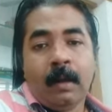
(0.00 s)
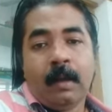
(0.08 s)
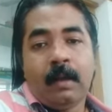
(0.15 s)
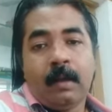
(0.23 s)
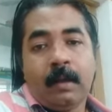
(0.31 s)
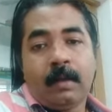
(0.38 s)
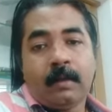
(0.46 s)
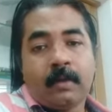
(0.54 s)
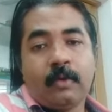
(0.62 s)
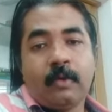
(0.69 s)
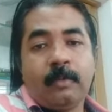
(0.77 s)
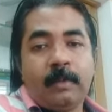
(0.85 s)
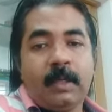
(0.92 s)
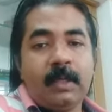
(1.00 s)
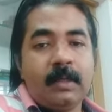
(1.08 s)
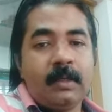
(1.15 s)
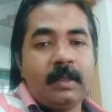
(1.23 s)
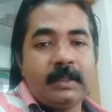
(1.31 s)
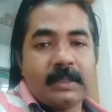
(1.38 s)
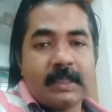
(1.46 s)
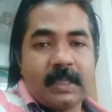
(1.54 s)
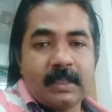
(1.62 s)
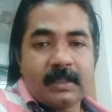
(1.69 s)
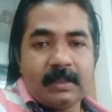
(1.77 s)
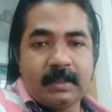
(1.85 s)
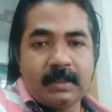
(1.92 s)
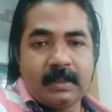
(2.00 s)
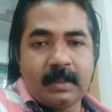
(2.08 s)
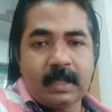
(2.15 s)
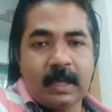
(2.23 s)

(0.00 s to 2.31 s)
Kumbh Lagna, Saturn in the